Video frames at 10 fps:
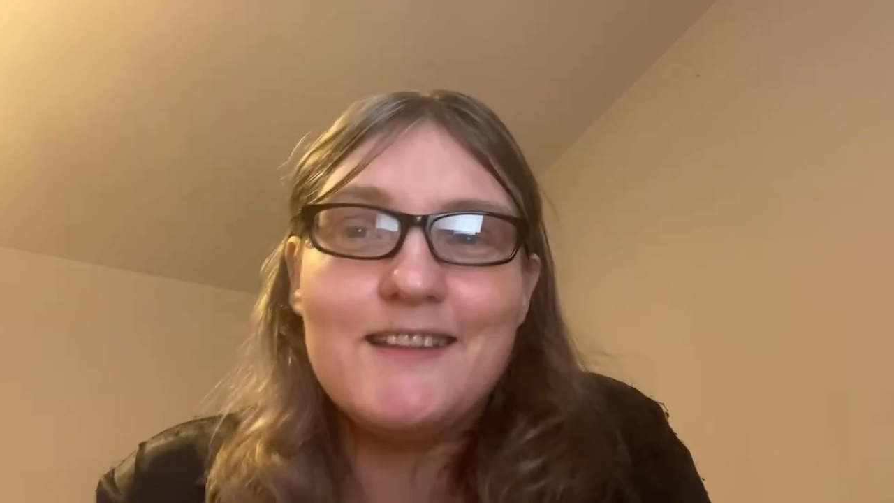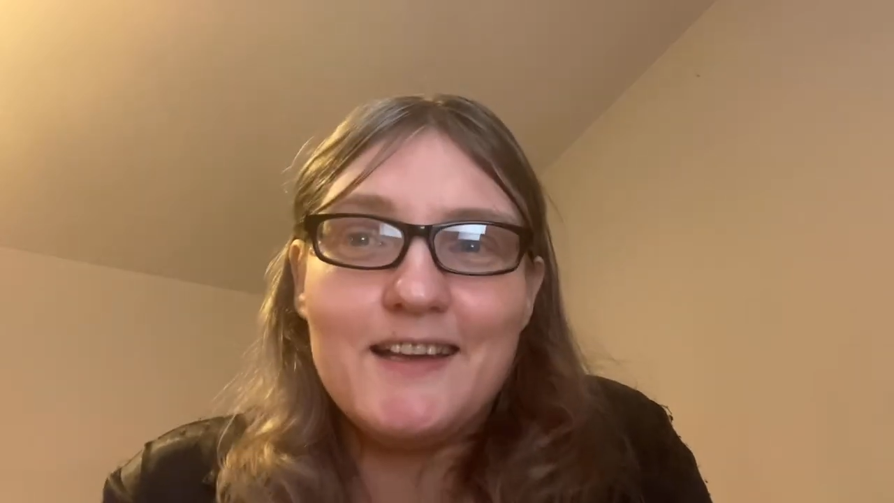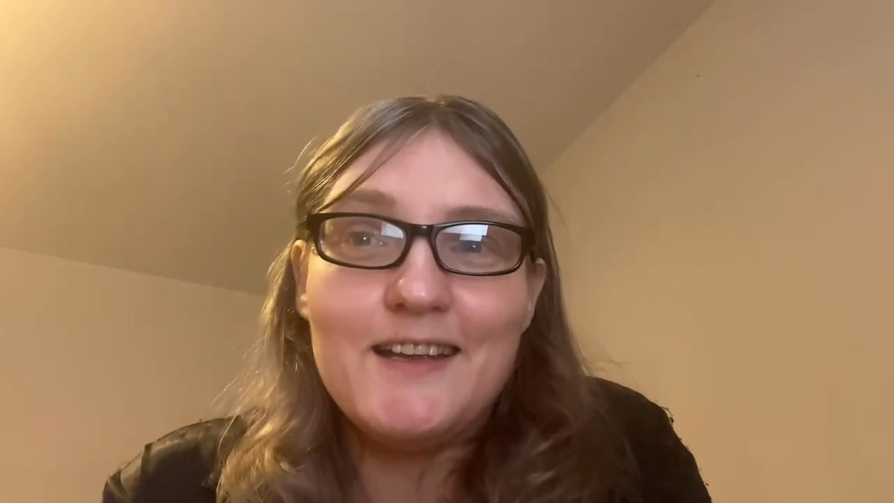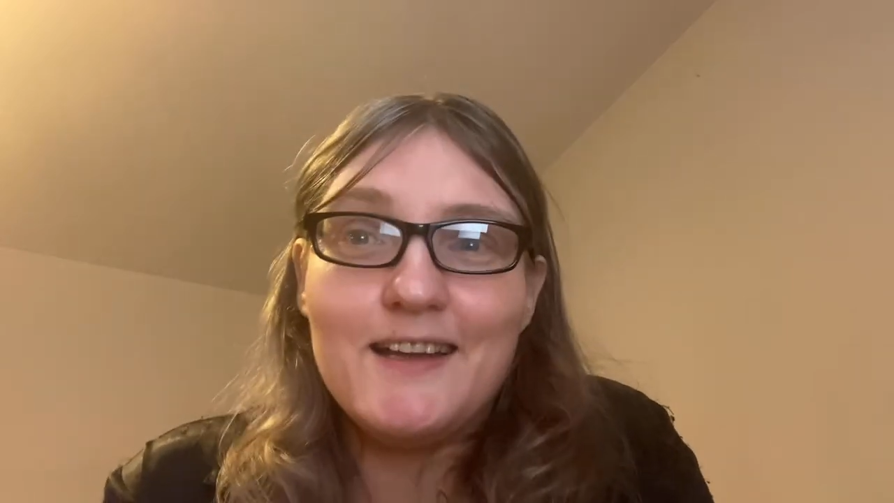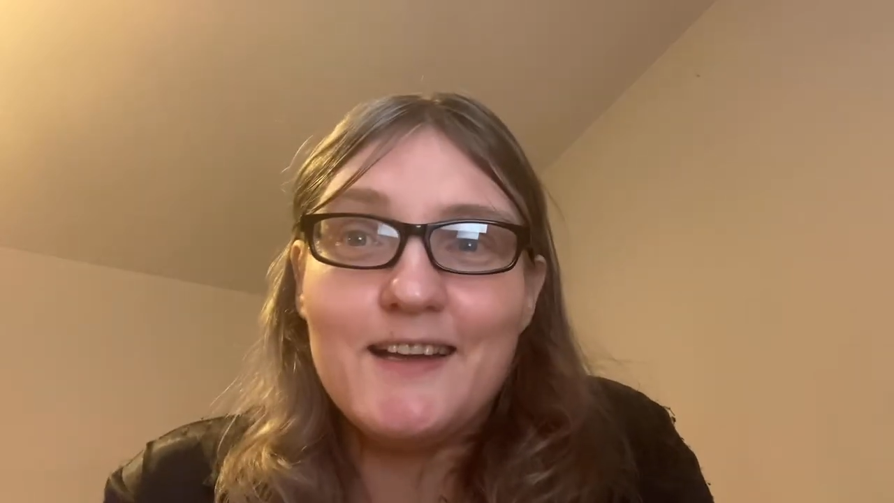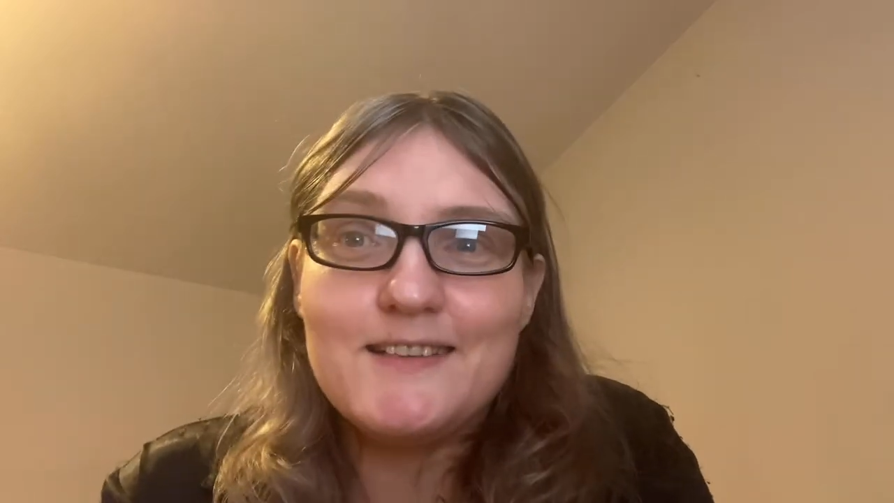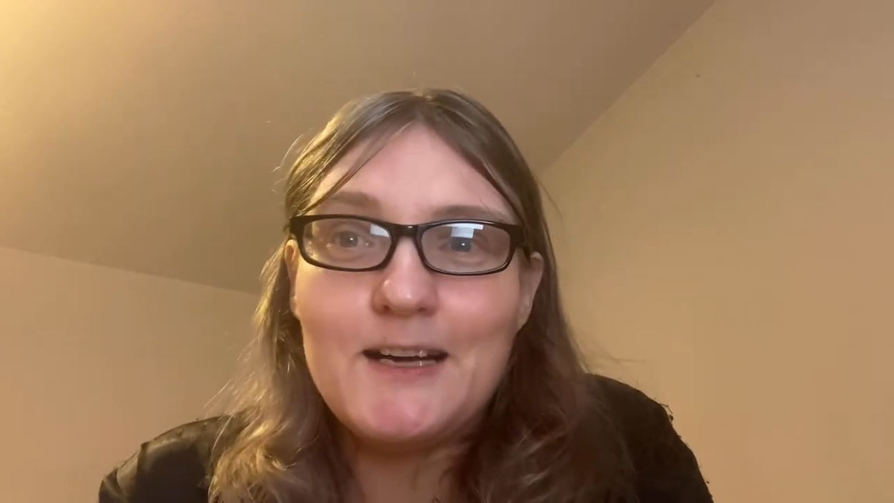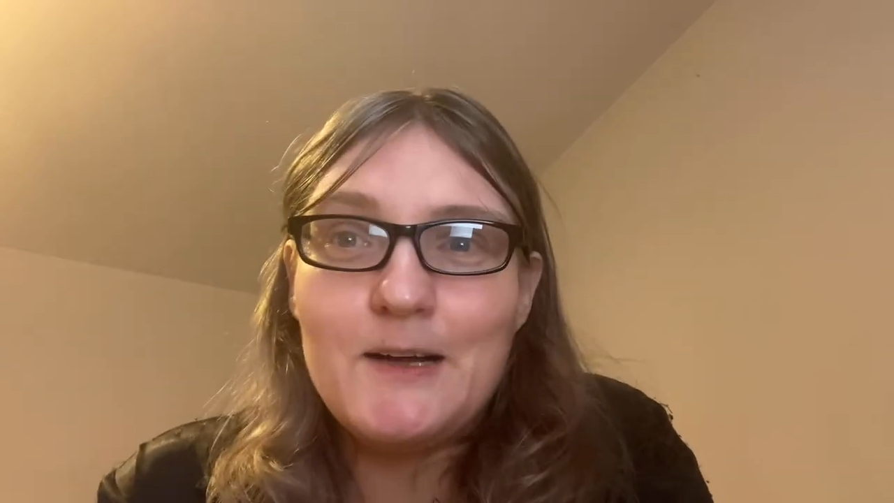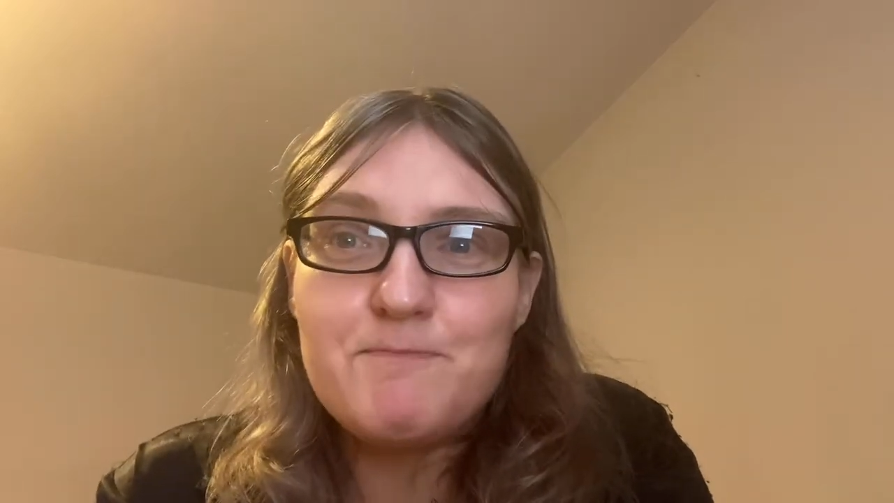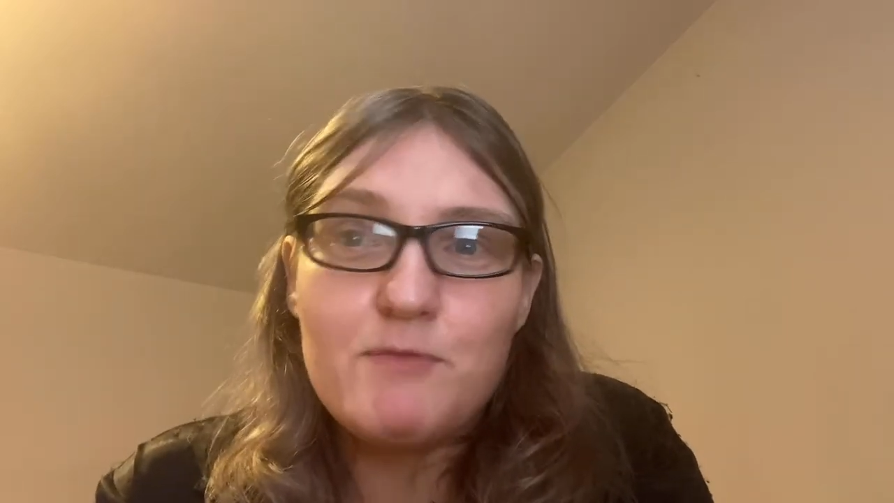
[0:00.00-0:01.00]
that he had
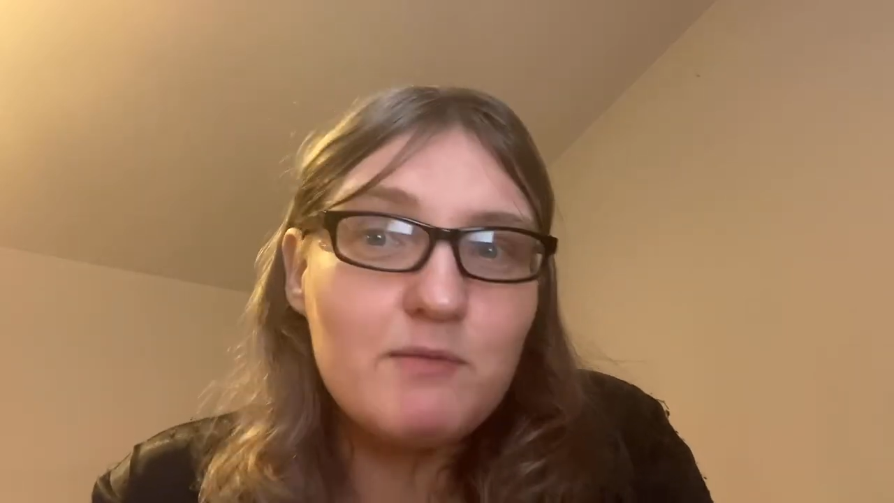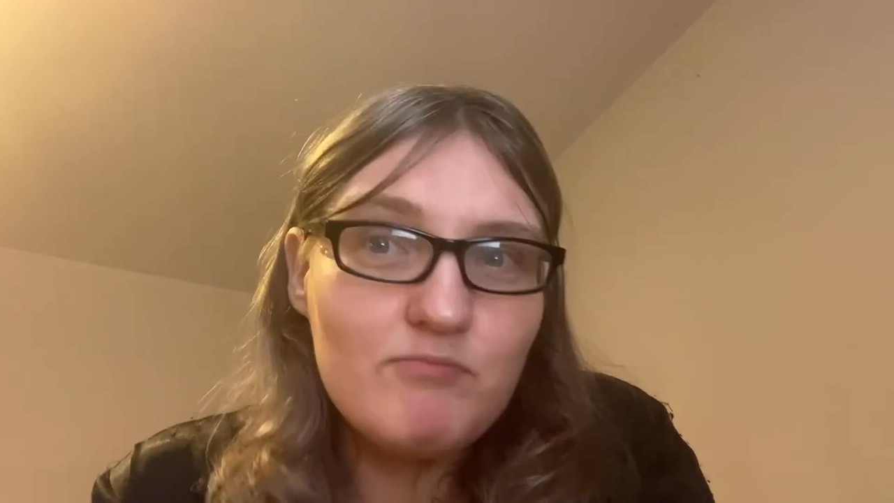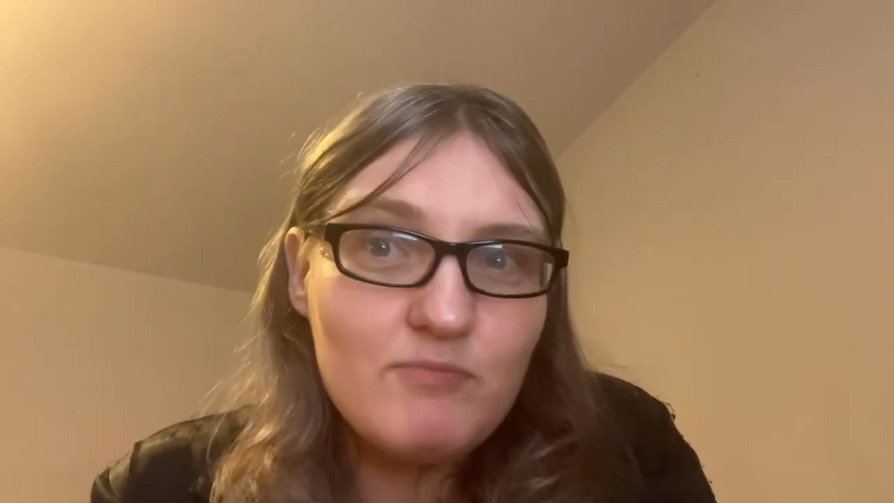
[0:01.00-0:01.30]
um,